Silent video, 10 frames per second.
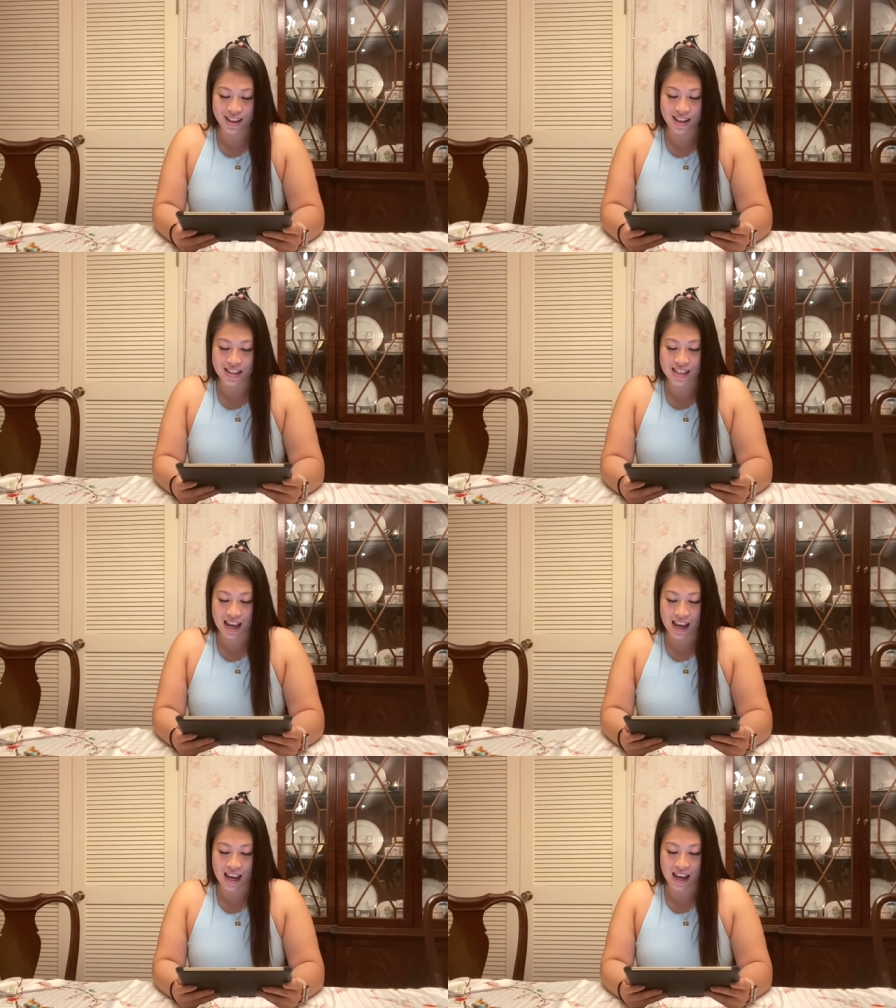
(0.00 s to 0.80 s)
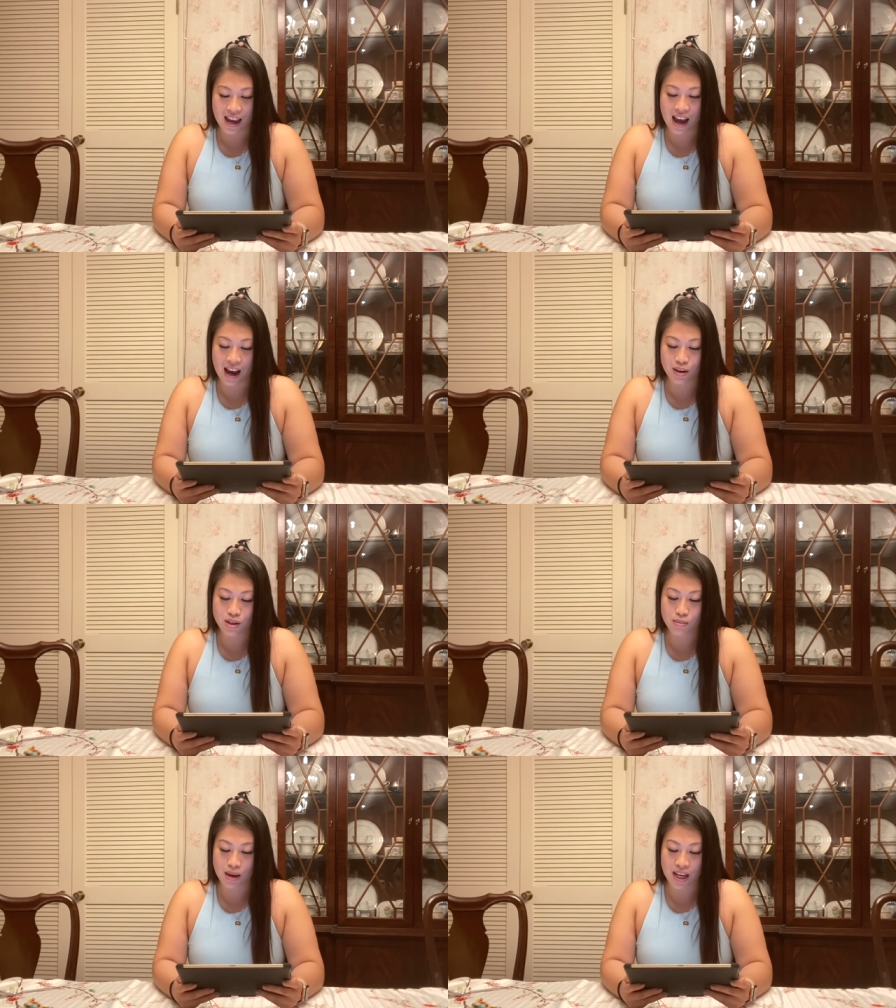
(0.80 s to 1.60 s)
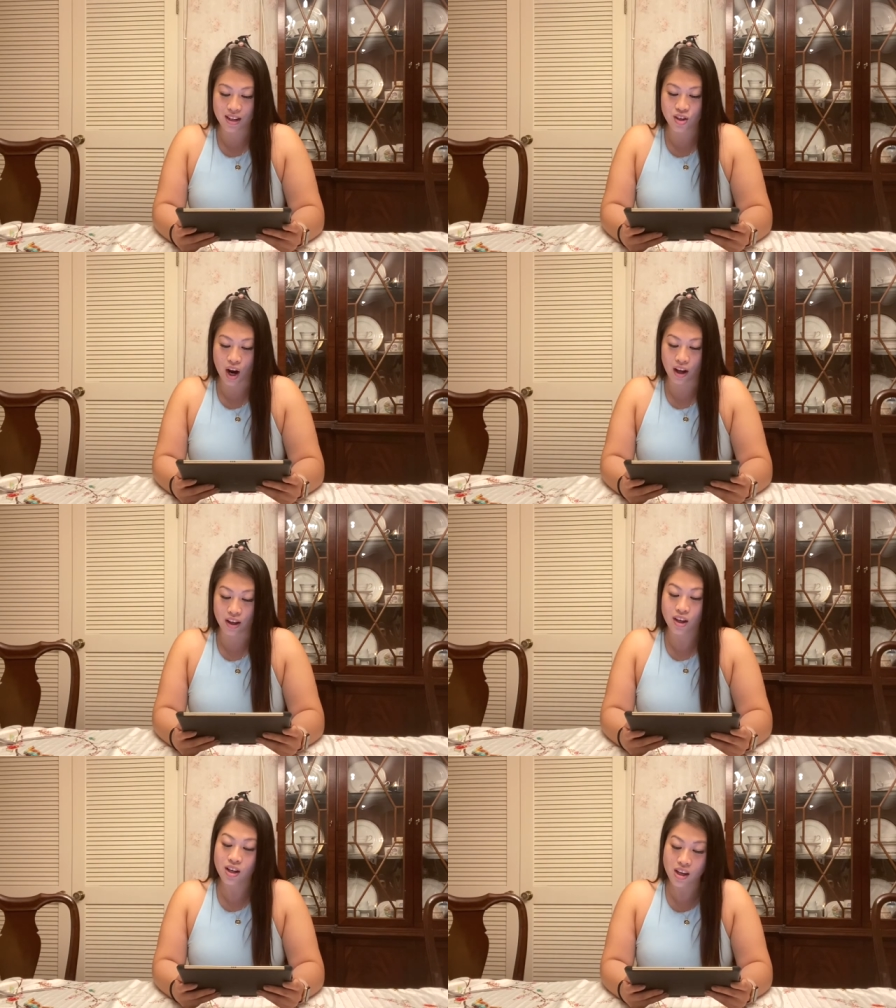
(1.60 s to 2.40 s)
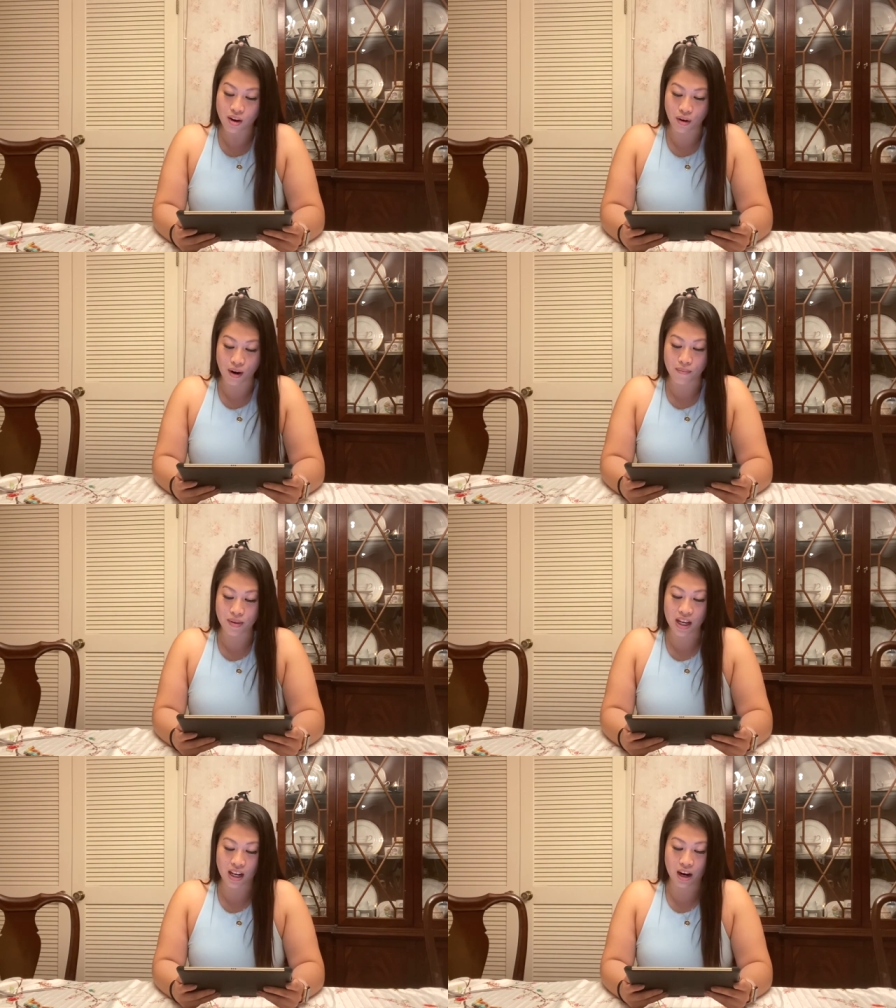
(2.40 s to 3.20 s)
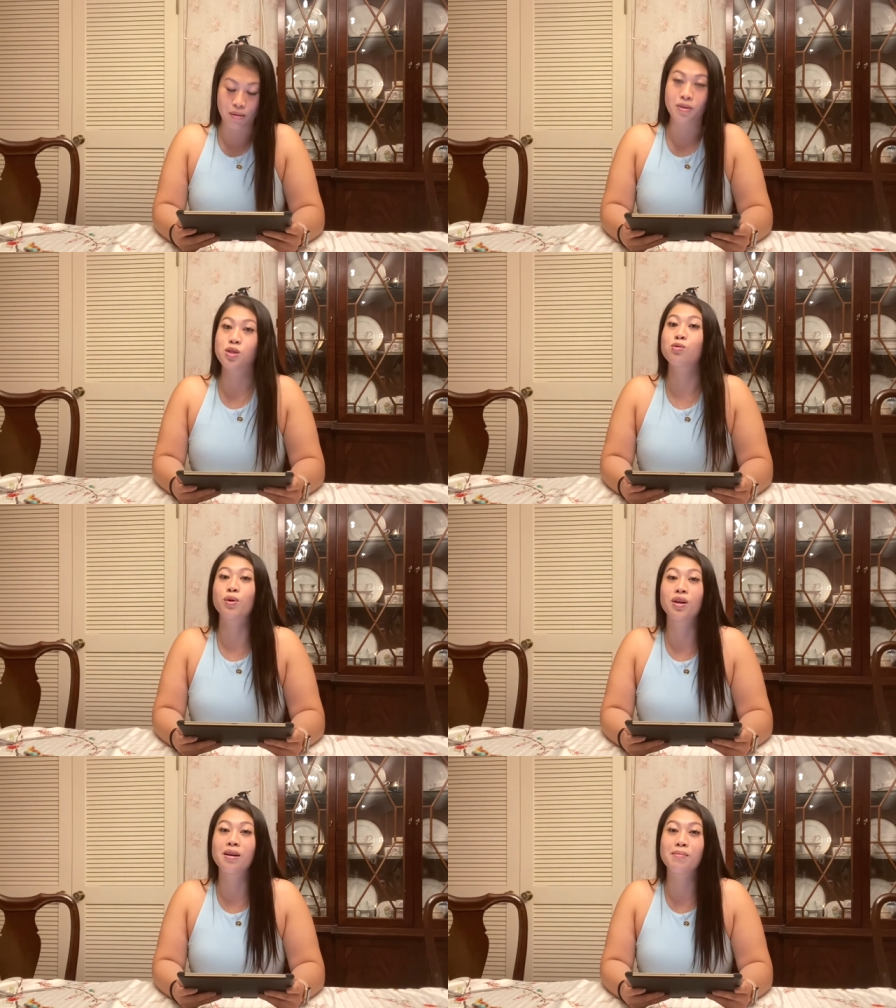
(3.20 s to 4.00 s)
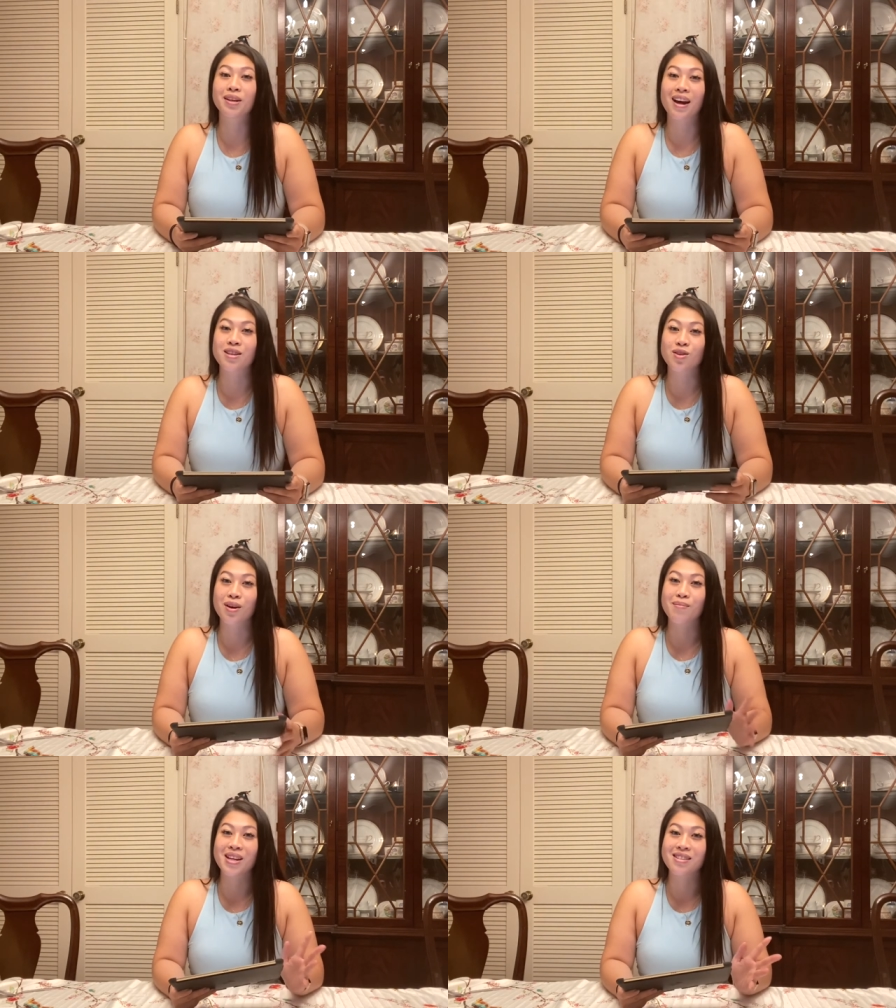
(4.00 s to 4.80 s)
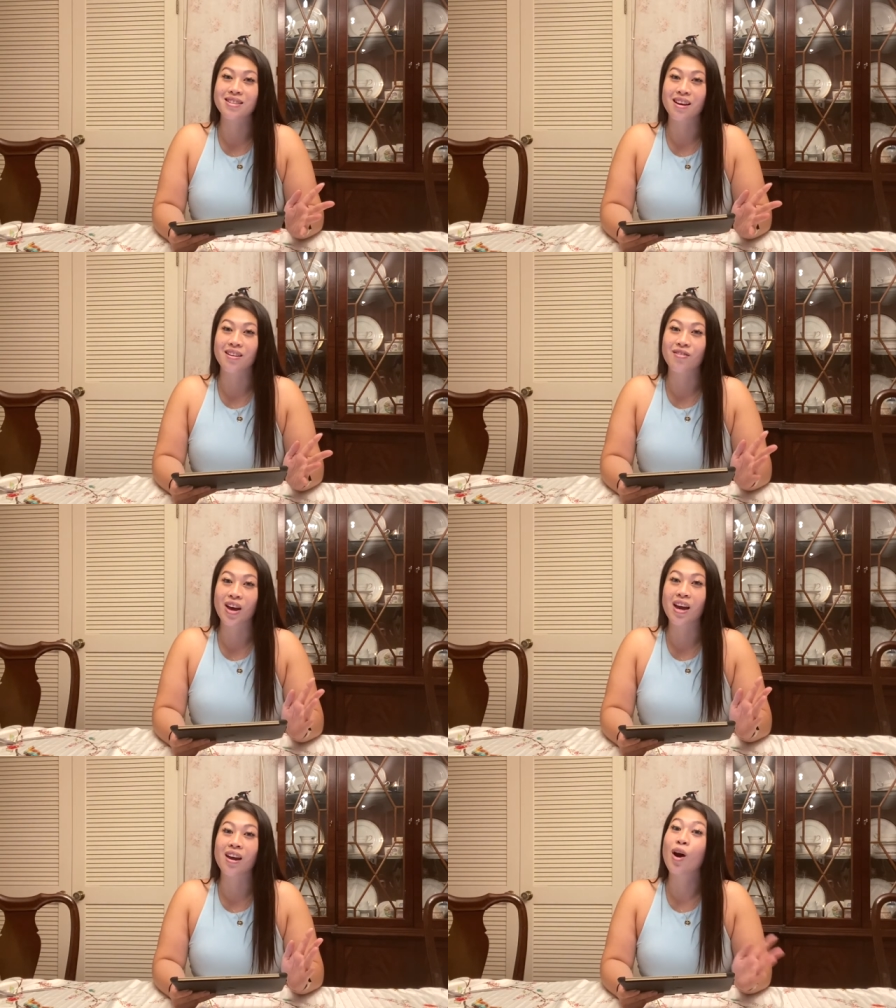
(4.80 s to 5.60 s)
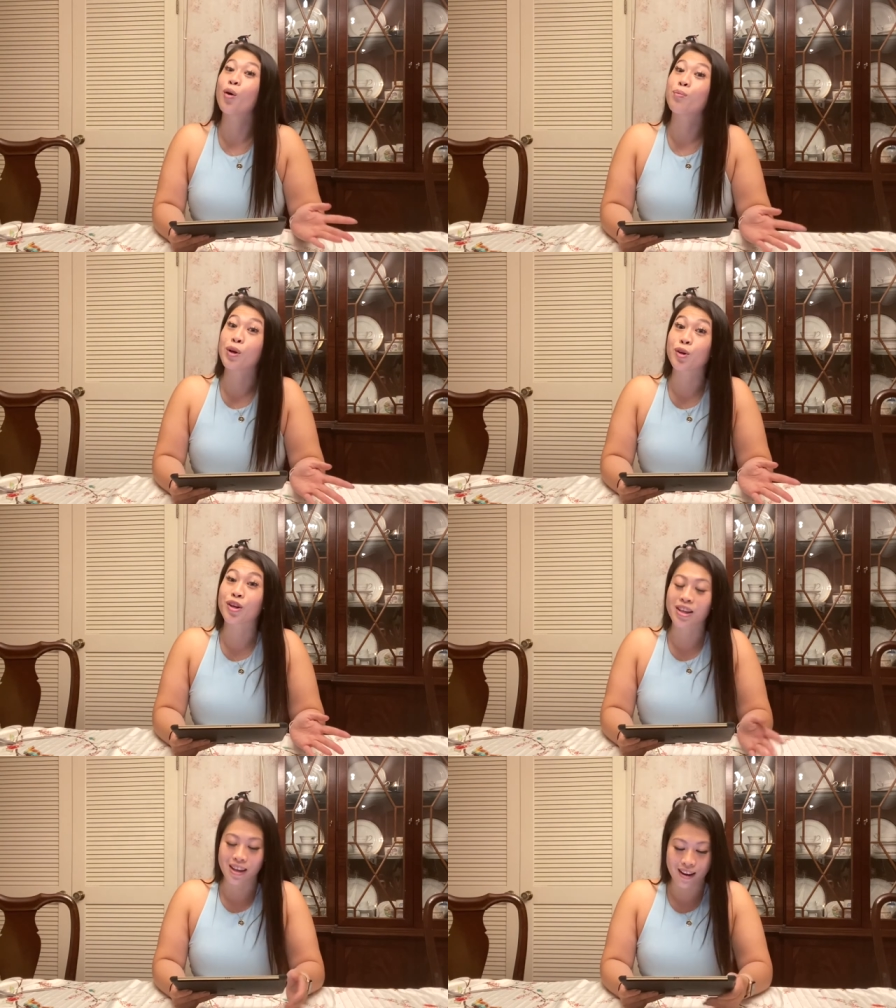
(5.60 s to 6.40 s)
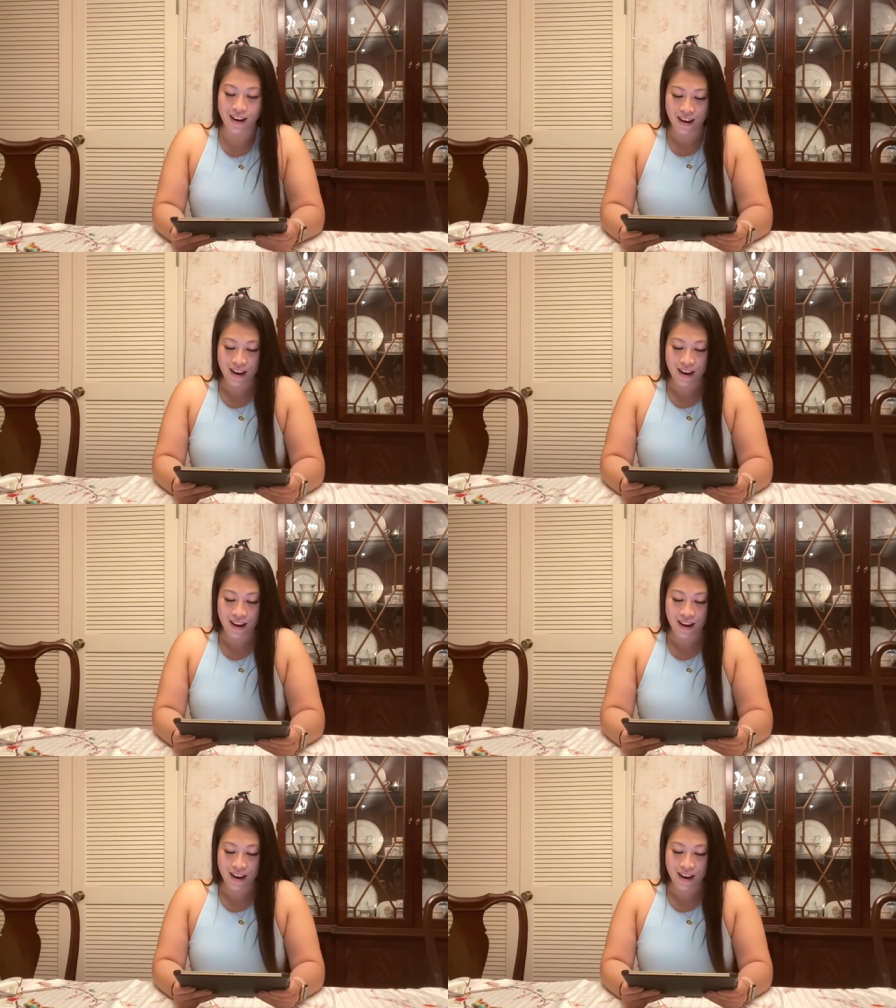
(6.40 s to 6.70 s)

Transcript: It is a house-made chocolate cookie crumb in caramel swirl and milk ice cream instead of a oatmeal cookie.